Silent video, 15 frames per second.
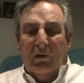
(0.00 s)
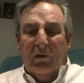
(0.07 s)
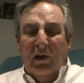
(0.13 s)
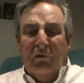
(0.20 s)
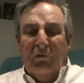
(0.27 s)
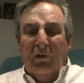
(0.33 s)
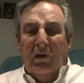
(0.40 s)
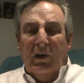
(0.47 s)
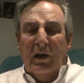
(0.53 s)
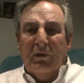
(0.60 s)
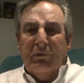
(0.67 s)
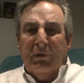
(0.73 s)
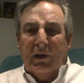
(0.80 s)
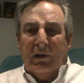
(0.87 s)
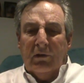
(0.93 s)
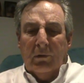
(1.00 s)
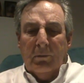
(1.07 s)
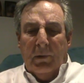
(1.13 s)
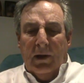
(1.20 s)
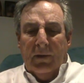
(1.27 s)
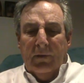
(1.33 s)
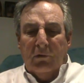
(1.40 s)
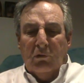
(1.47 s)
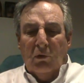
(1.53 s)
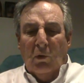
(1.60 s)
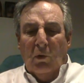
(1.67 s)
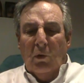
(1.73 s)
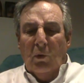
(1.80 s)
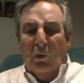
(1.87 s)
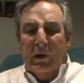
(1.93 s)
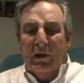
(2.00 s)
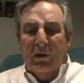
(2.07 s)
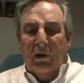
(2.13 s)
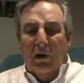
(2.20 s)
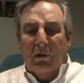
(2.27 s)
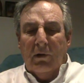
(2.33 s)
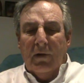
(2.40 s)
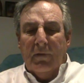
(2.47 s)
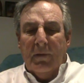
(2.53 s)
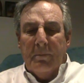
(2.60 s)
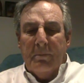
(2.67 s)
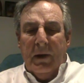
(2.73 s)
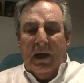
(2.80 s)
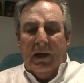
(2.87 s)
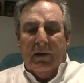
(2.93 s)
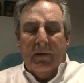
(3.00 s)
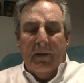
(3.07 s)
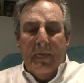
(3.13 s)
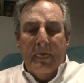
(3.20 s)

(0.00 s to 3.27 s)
definitely affected by the draw when you go around the bend.